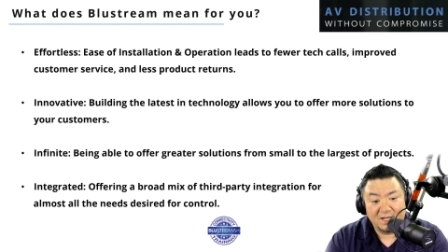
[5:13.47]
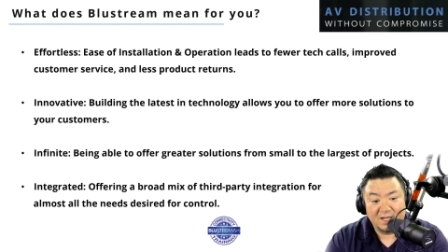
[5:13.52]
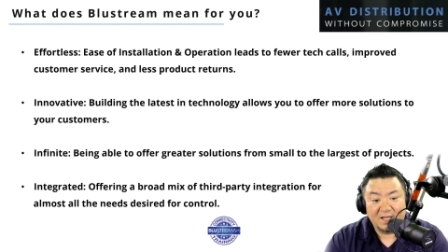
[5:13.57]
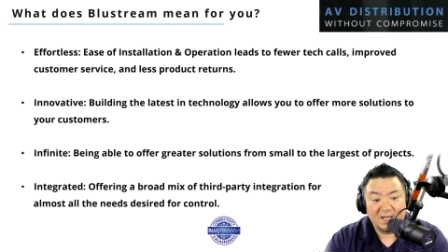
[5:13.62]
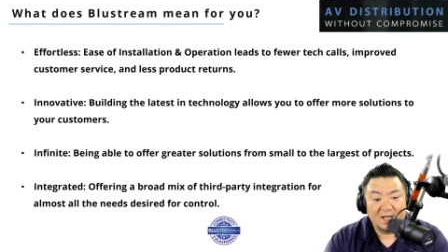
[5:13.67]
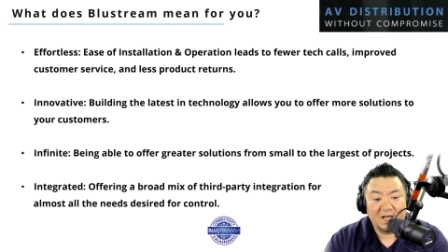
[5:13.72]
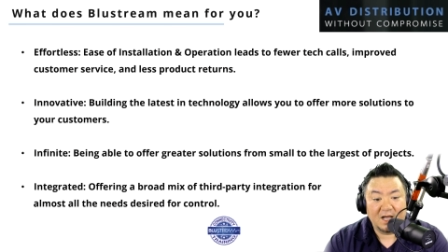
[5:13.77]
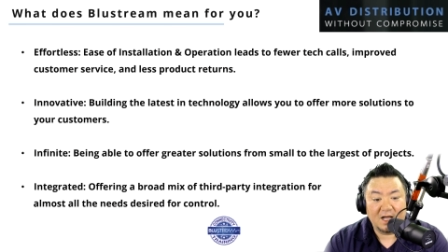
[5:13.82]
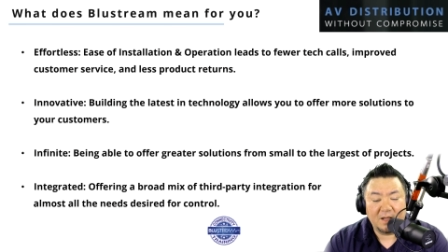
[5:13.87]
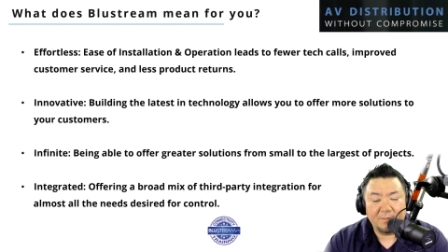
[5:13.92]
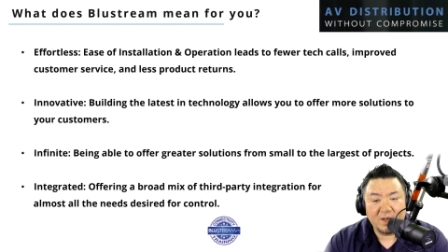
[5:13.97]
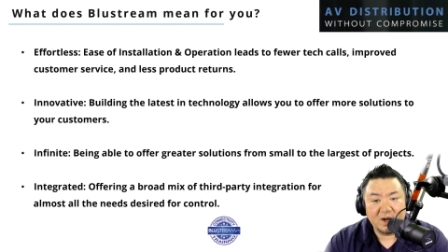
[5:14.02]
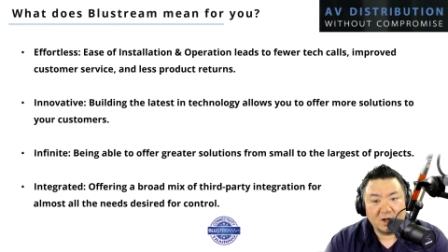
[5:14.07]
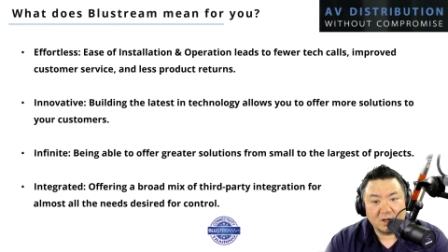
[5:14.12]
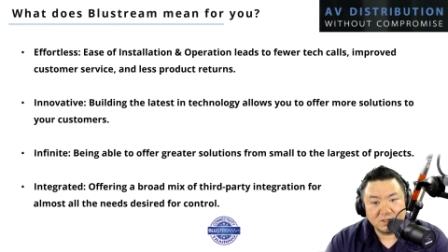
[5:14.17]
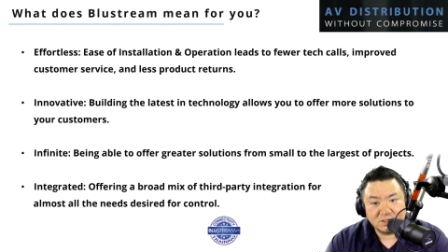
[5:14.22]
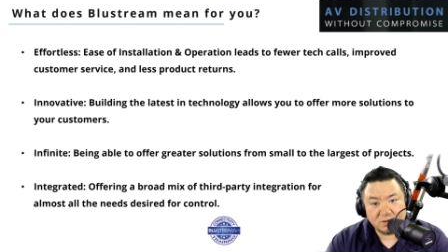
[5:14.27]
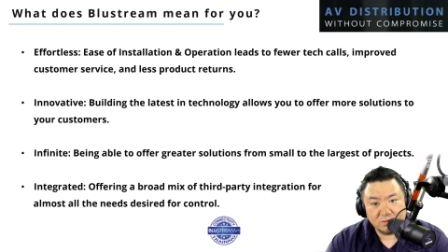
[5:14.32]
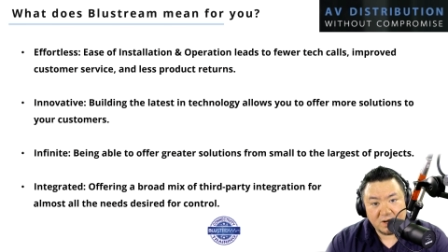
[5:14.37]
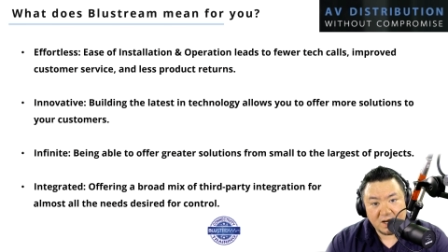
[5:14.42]
and
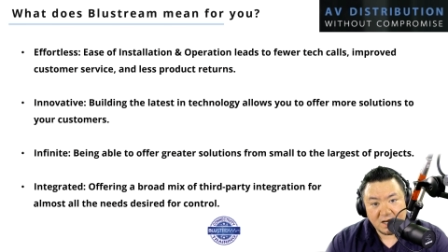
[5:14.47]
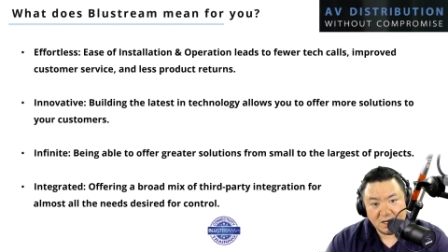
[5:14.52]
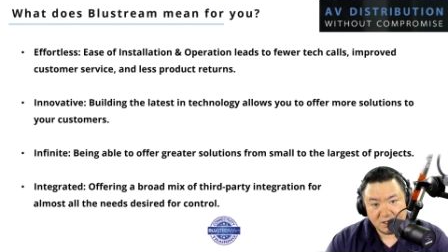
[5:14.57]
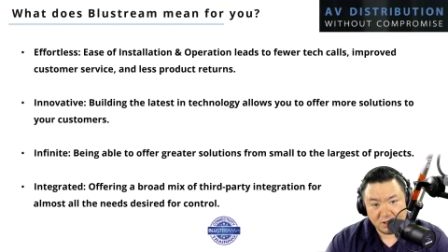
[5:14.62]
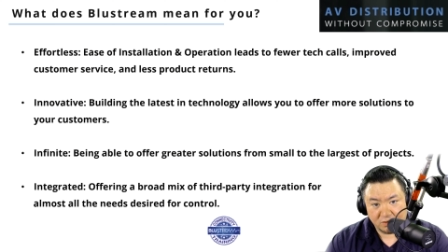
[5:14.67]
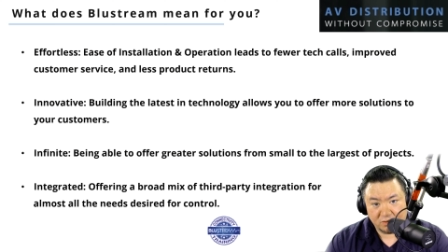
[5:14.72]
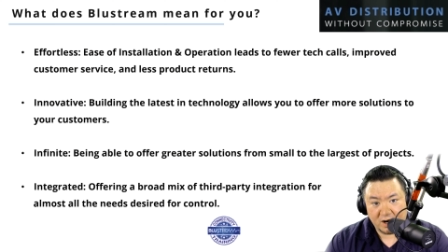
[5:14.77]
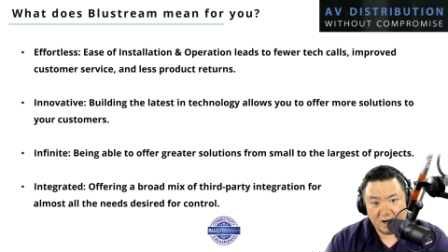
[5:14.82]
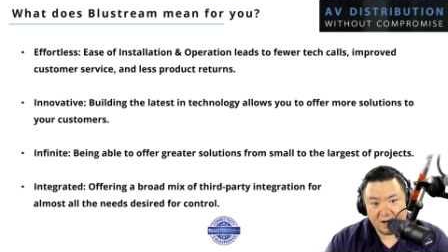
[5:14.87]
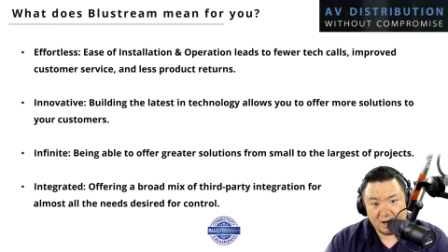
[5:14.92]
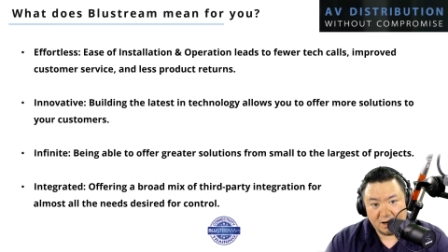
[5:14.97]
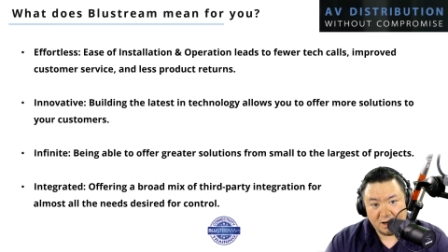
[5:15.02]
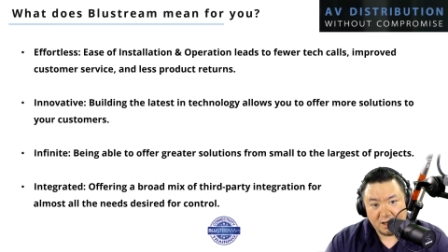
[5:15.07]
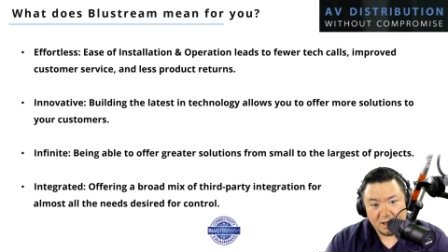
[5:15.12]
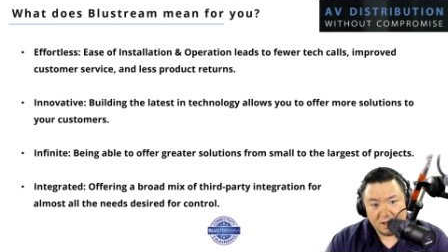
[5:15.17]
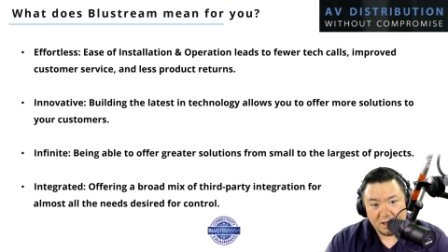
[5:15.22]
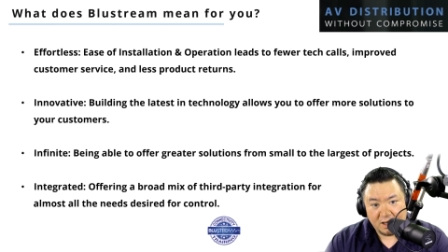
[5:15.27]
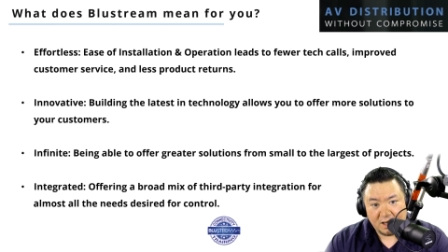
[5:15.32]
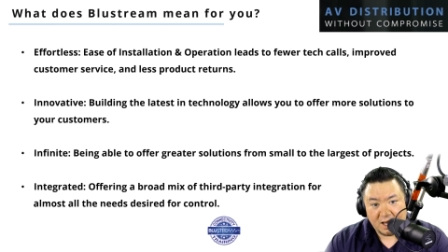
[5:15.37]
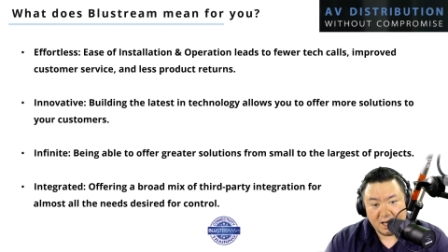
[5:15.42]
also integrated,
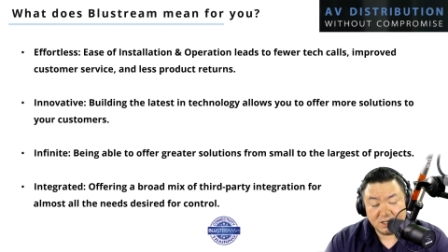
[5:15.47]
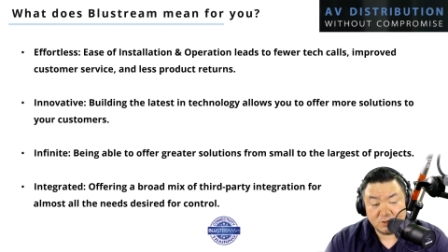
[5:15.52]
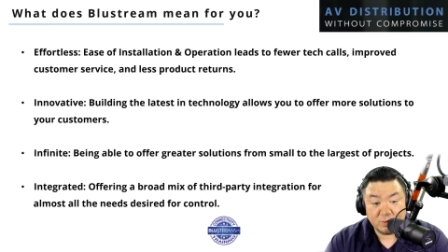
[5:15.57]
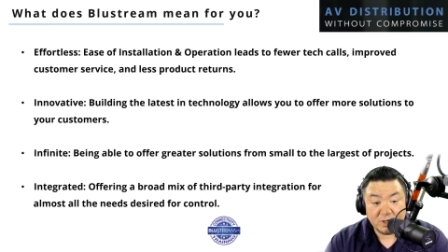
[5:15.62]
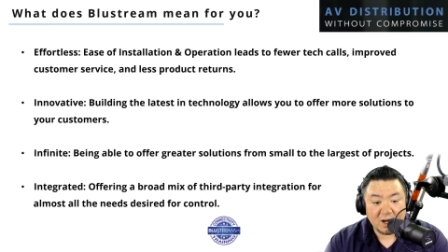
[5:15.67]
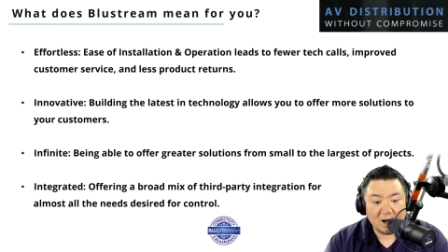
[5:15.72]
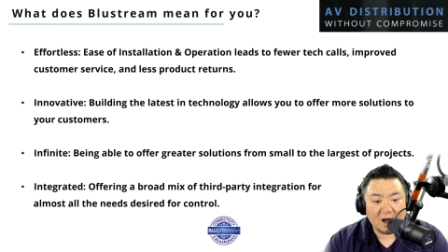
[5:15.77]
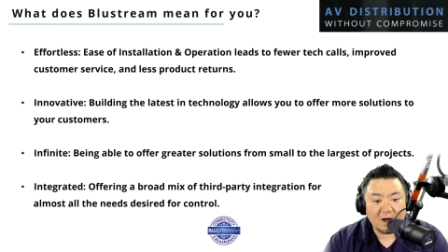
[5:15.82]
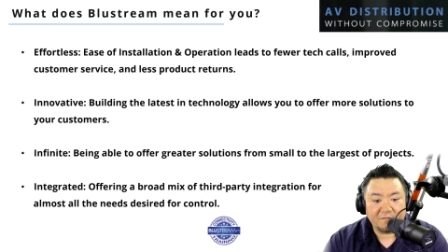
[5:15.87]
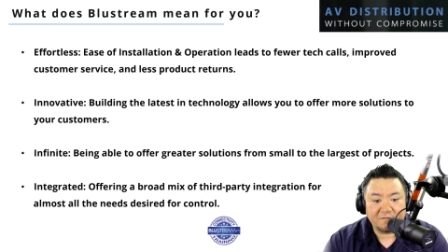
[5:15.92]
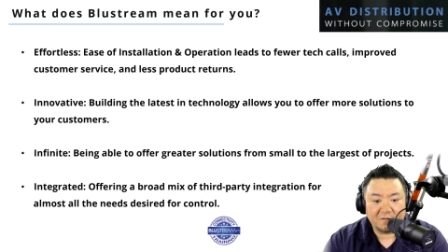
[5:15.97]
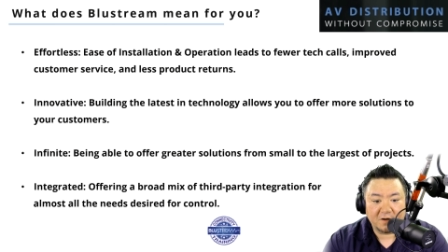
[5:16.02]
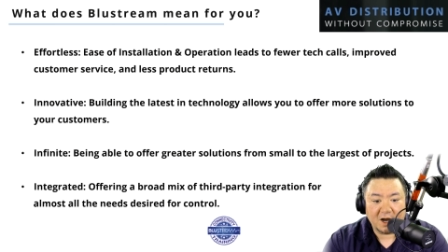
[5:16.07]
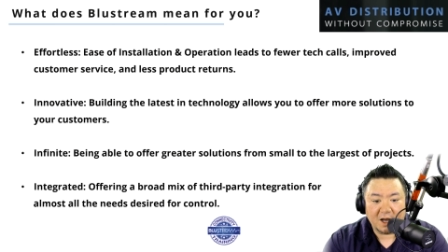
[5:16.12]
as we offer